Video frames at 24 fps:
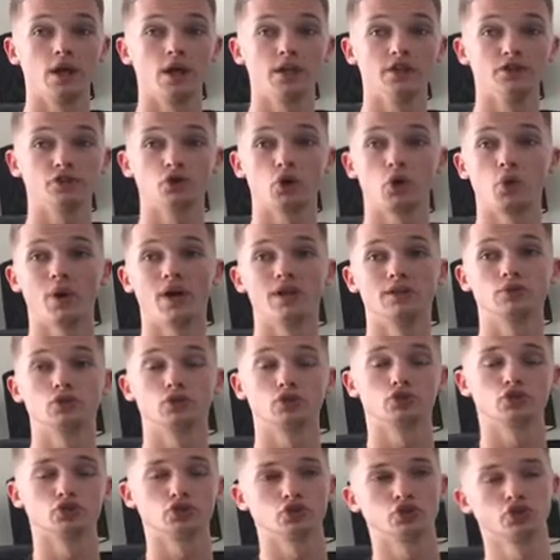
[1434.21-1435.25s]
it's all well and
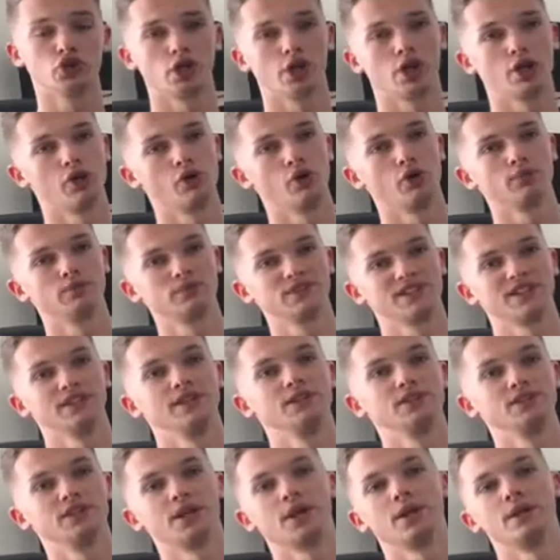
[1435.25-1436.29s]
good just turning up,
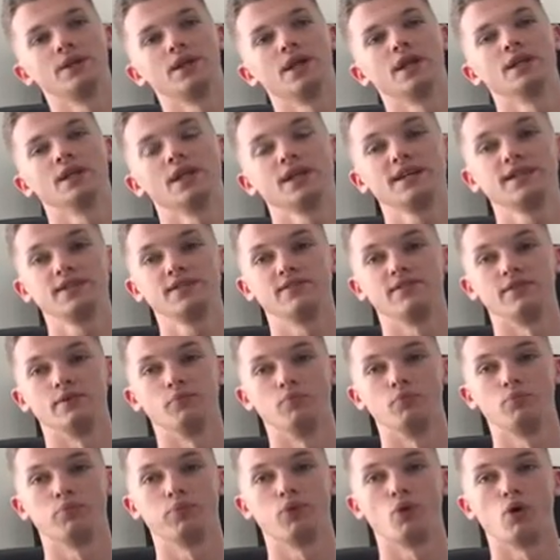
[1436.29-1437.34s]
teaching and then
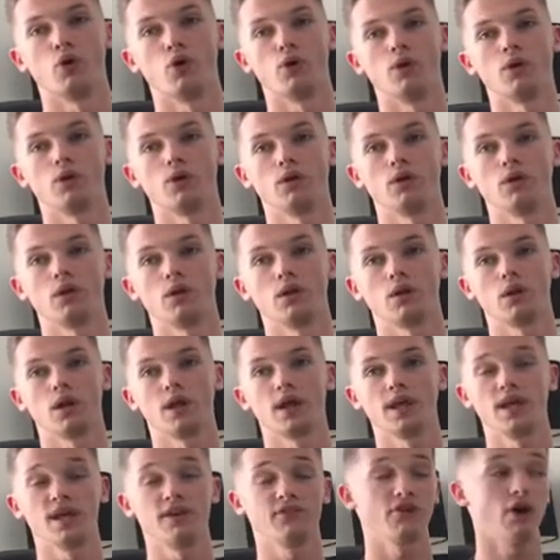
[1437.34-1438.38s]
leaving, but
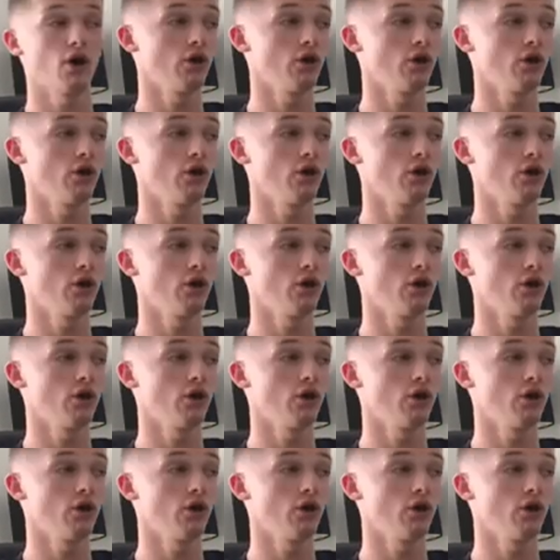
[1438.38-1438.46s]
if